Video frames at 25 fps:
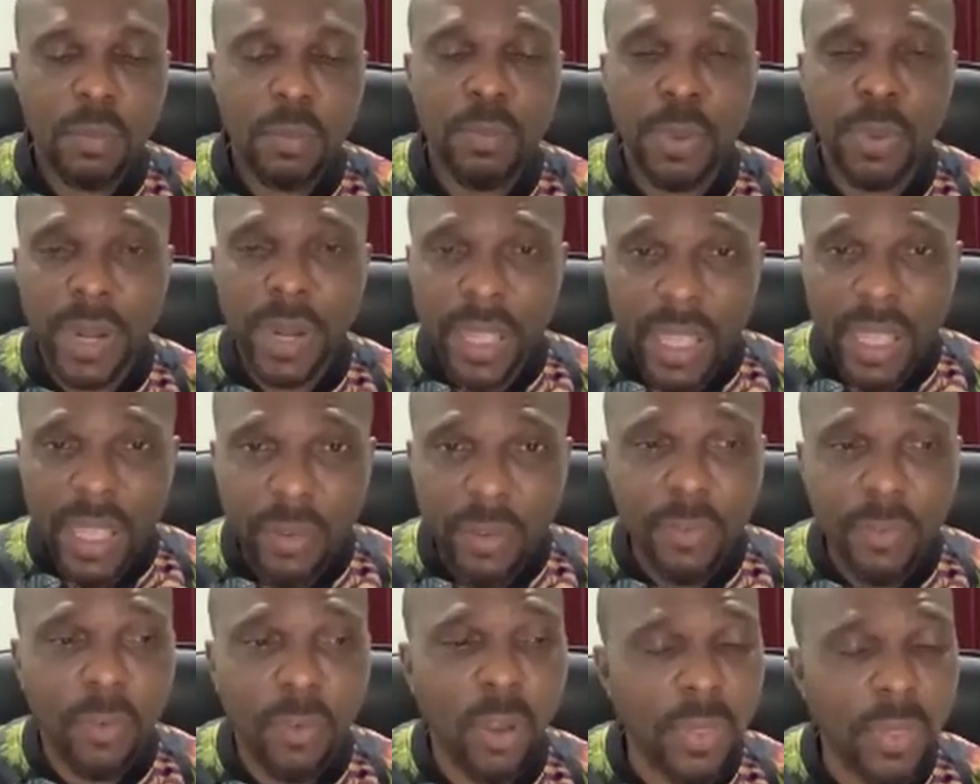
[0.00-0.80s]

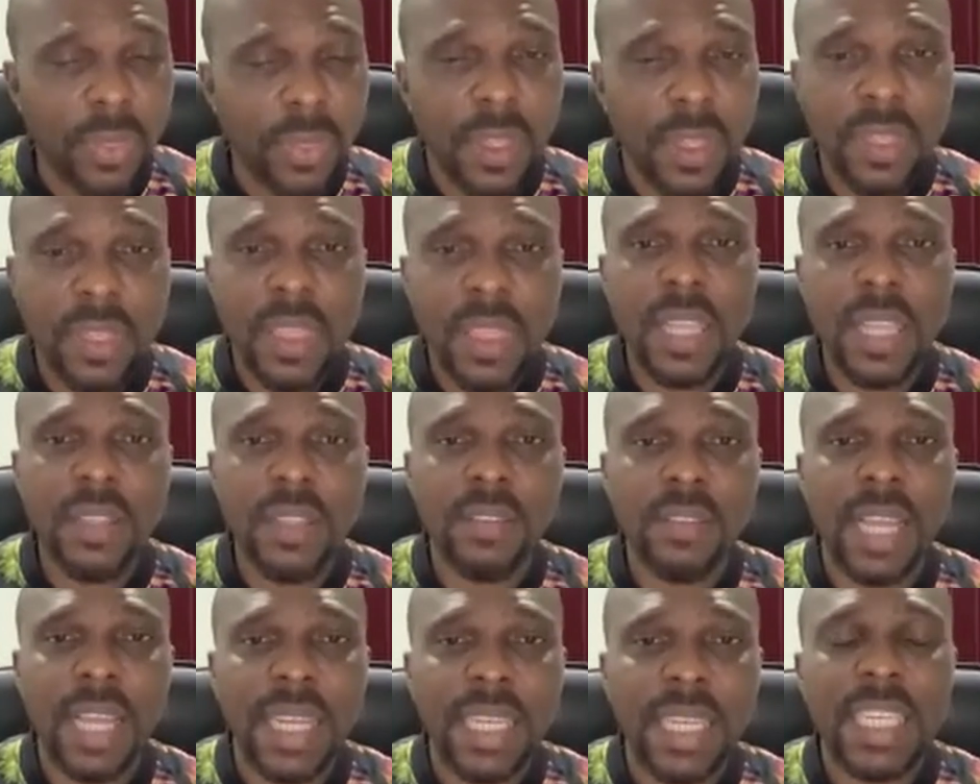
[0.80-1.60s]
bringing forth the
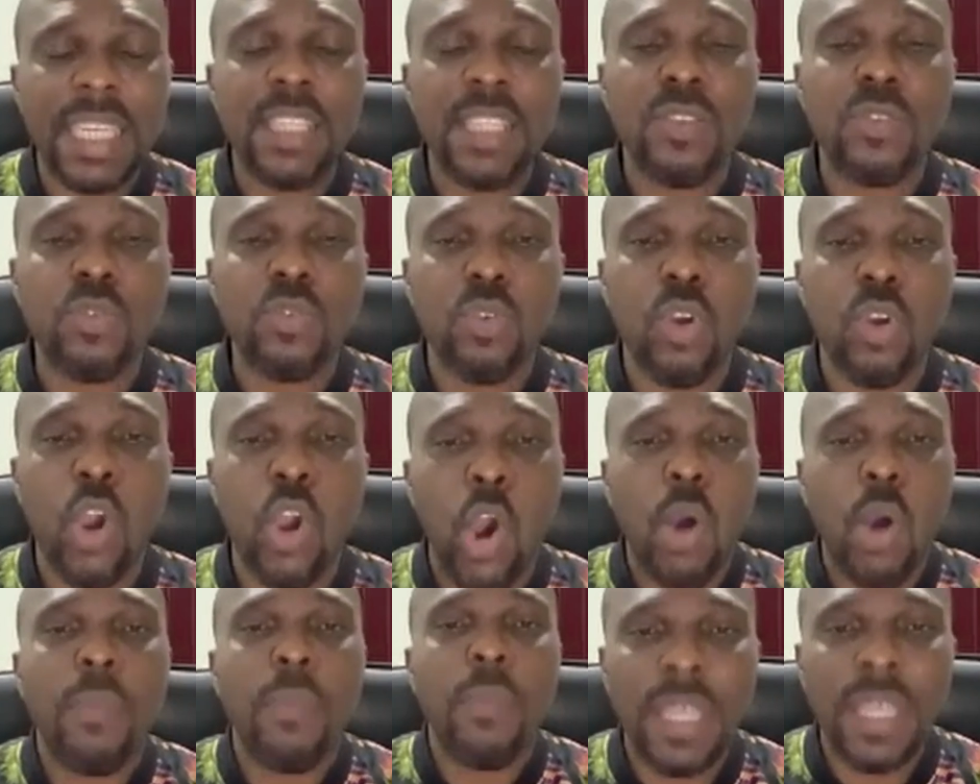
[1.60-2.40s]
things that need to
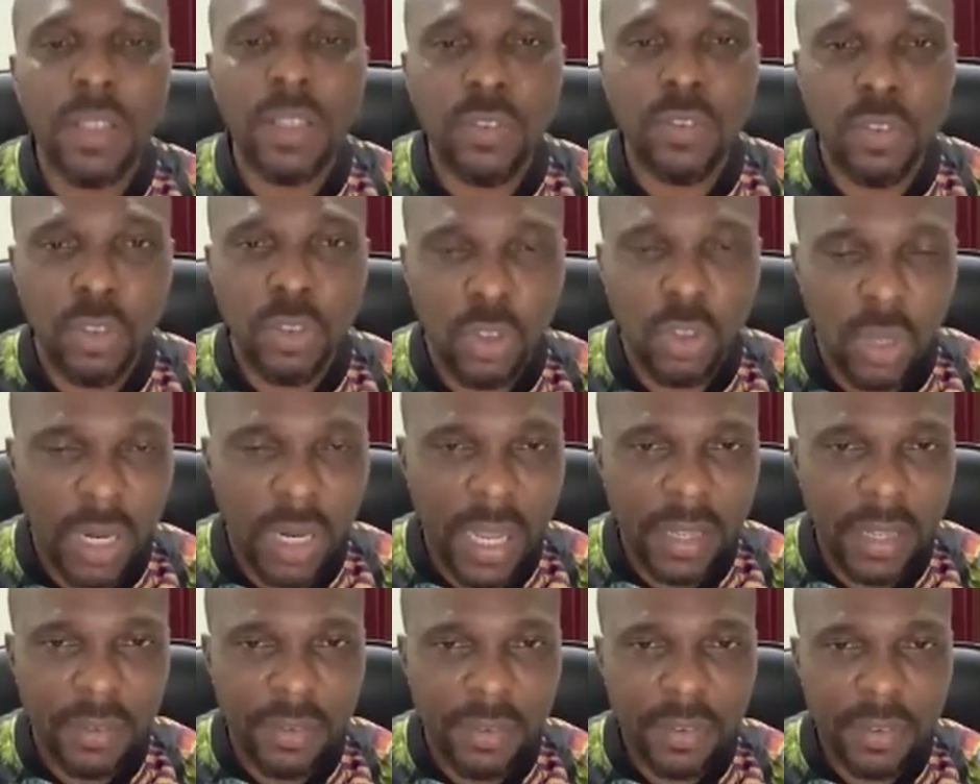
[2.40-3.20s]
come into your
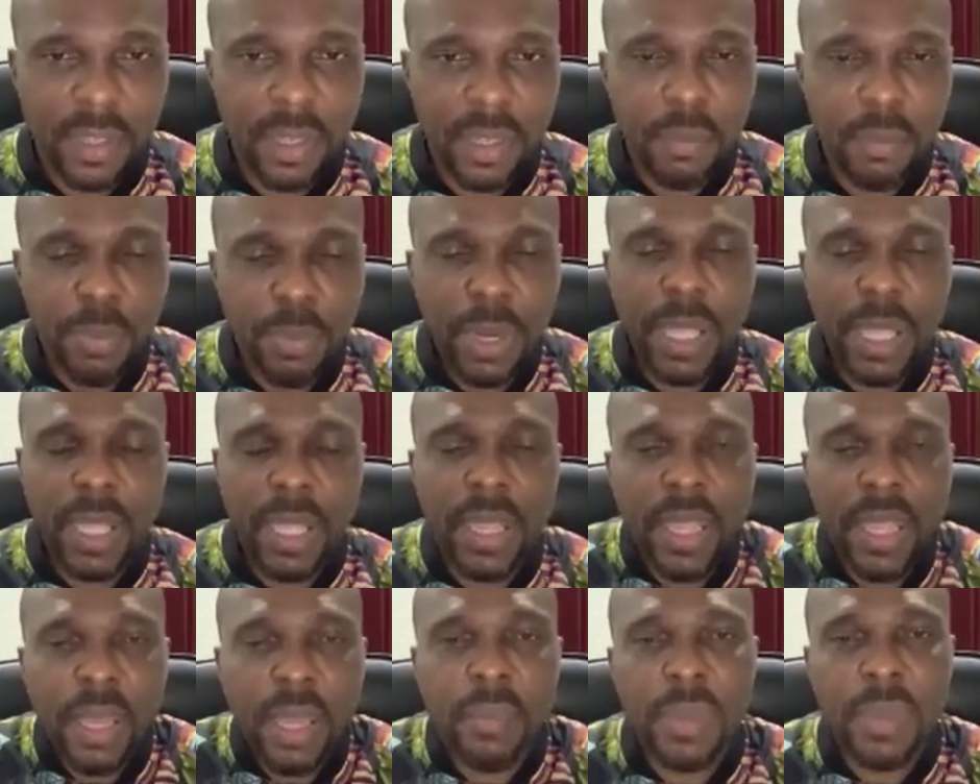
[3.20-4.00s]
life,
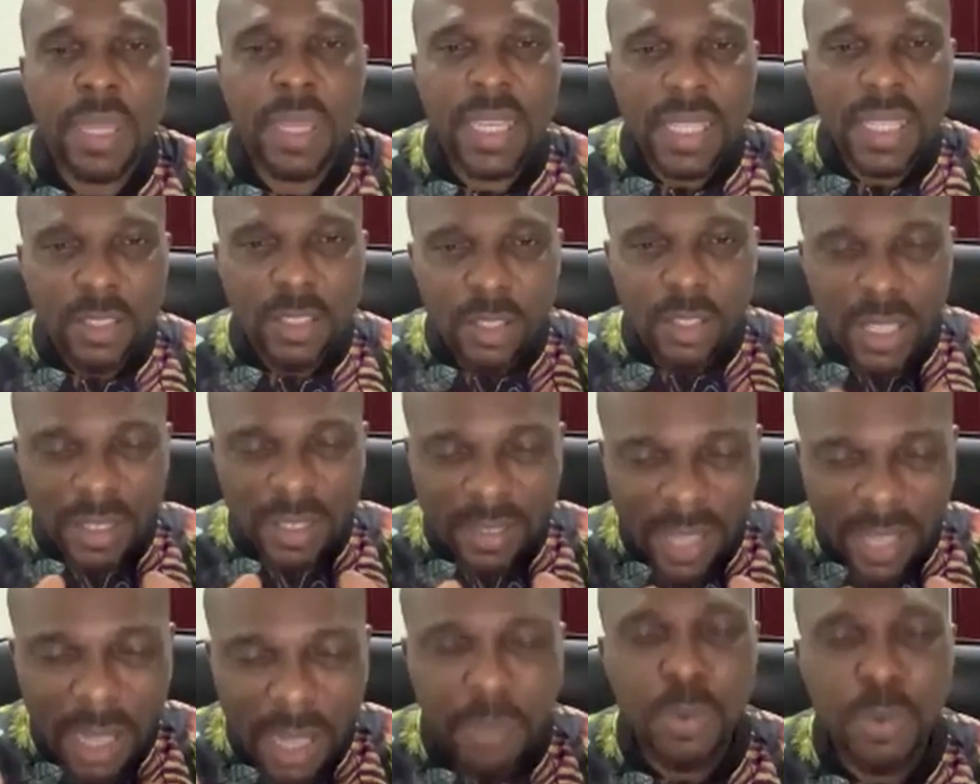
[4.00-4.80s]
bringing them,
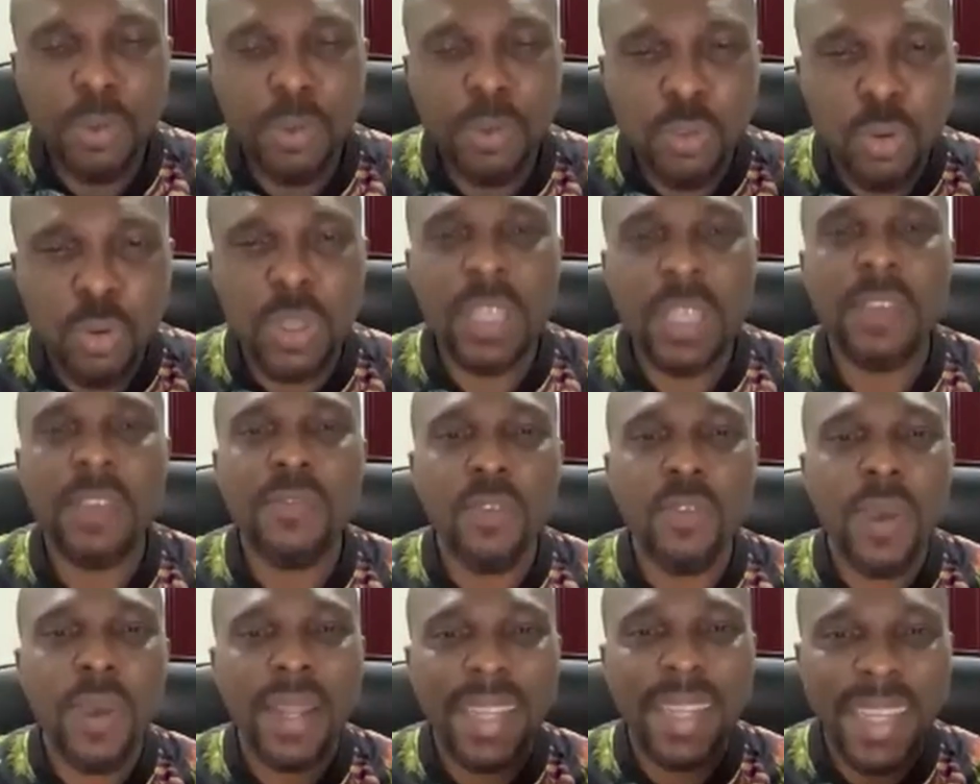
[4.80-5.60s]
is able to
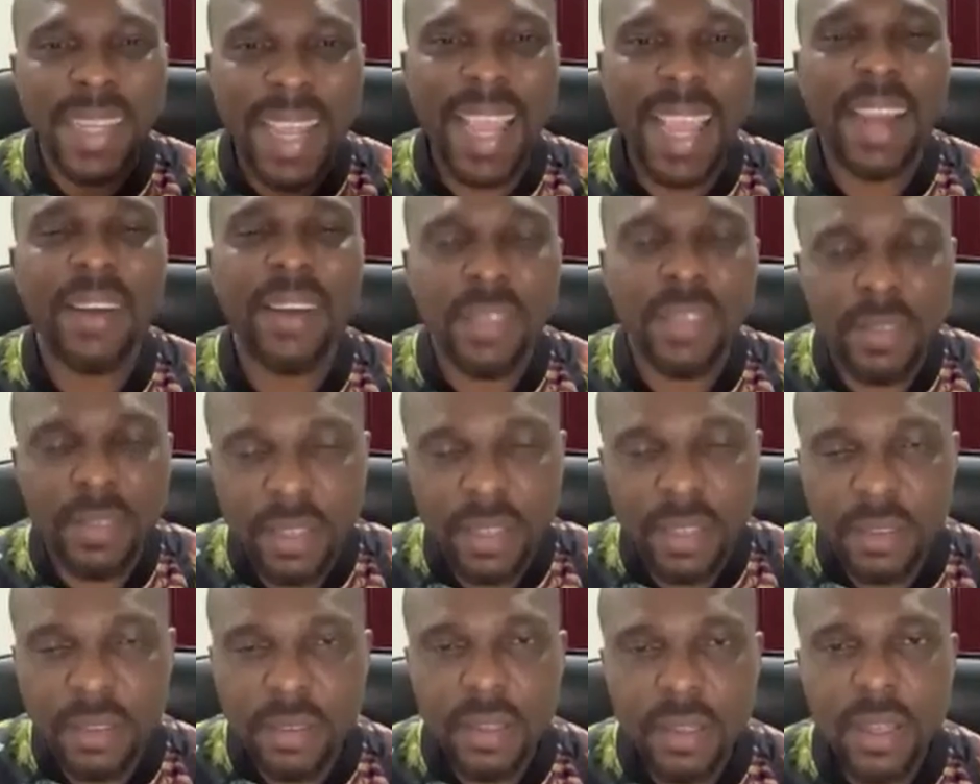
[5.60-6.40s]
give you an
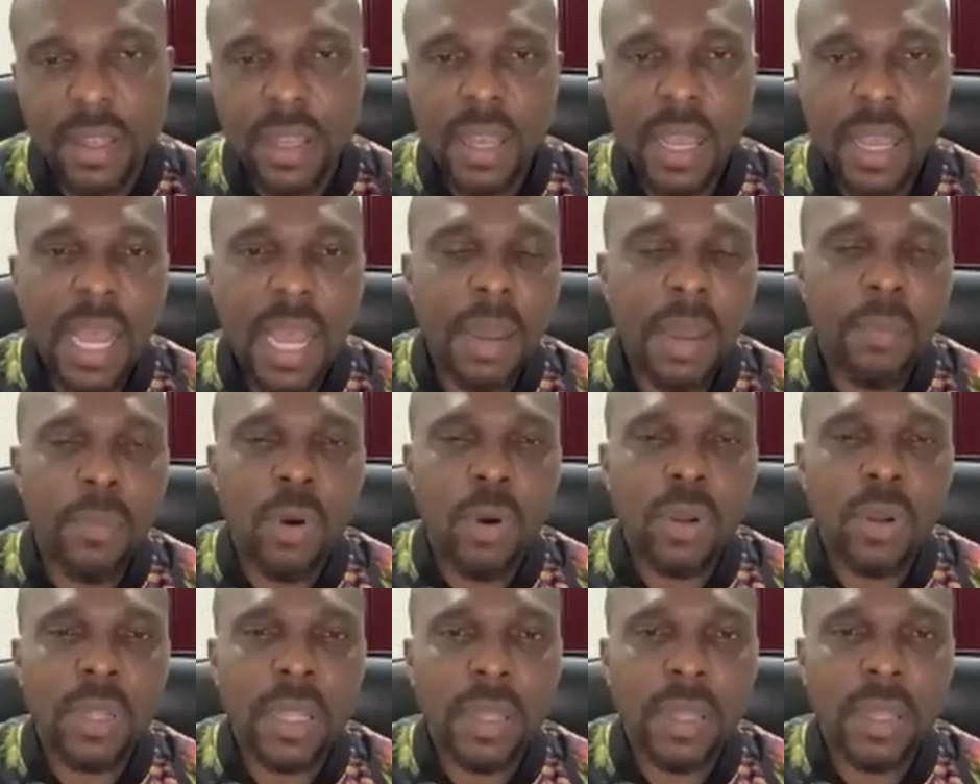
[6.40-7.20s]
inheritance
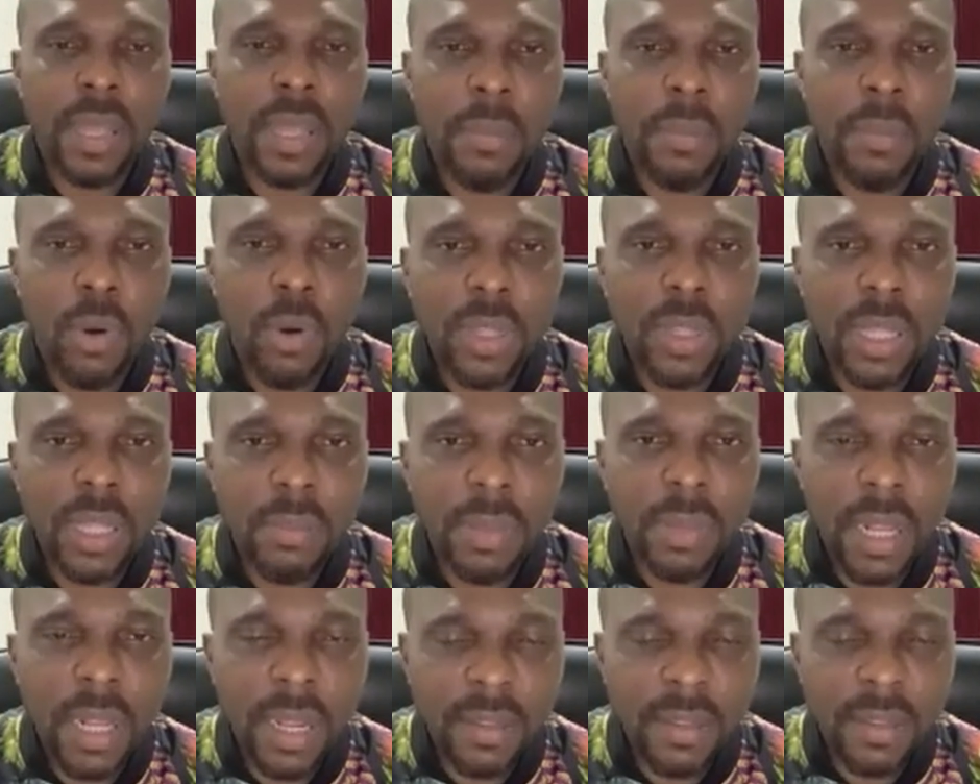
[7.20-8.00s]
among them
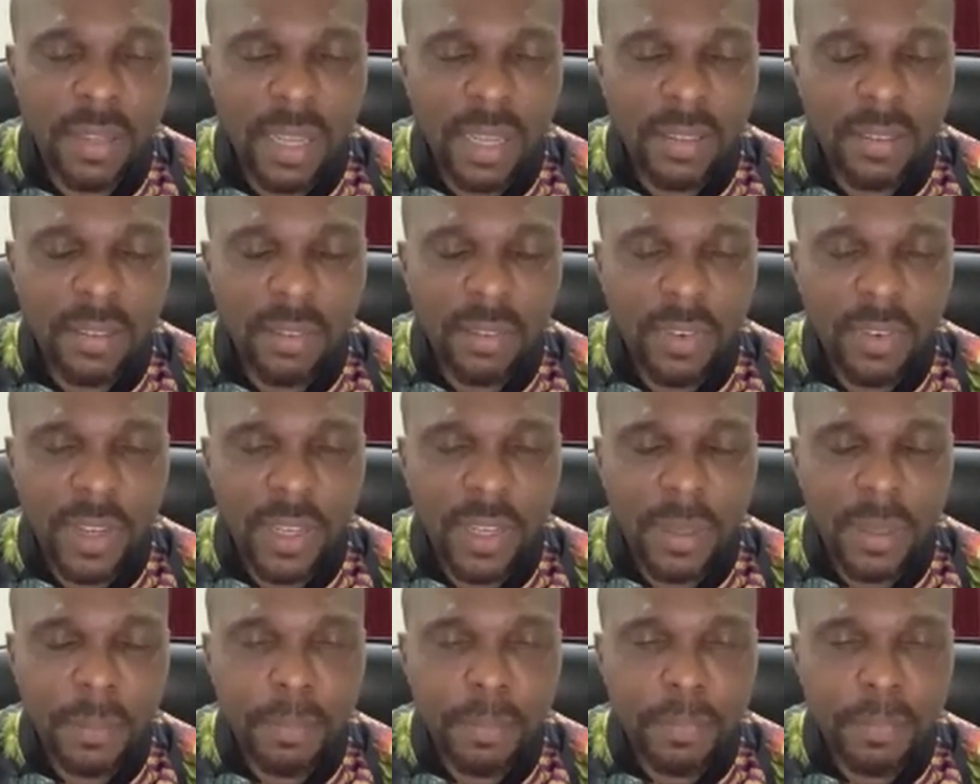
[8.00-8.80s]
that are
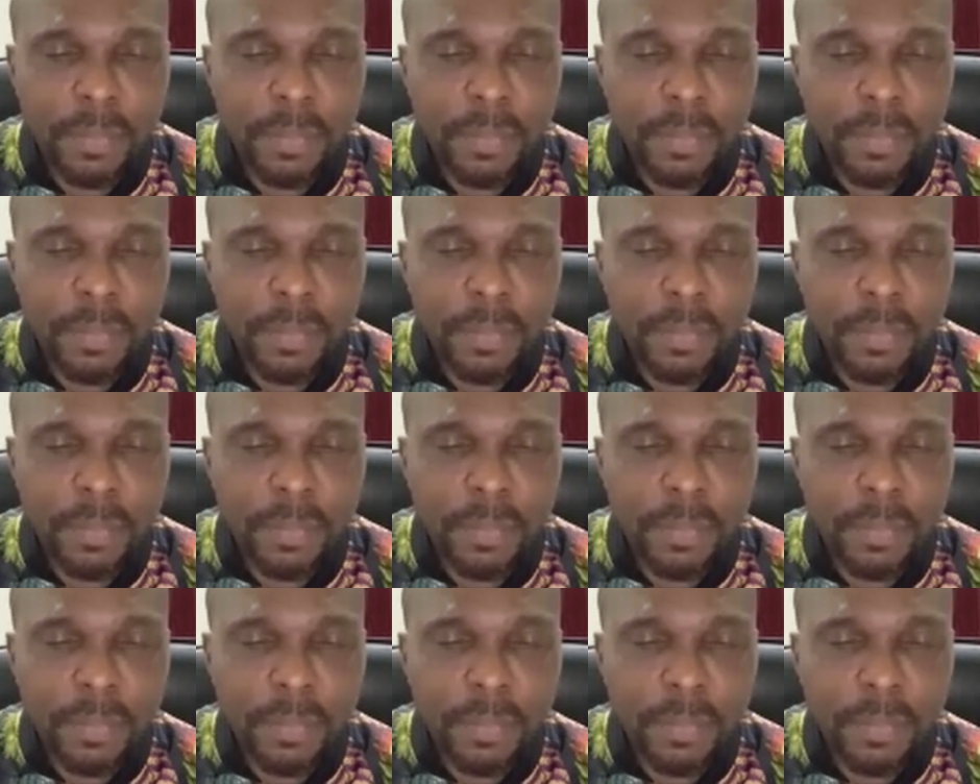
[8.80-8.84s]
sanctified.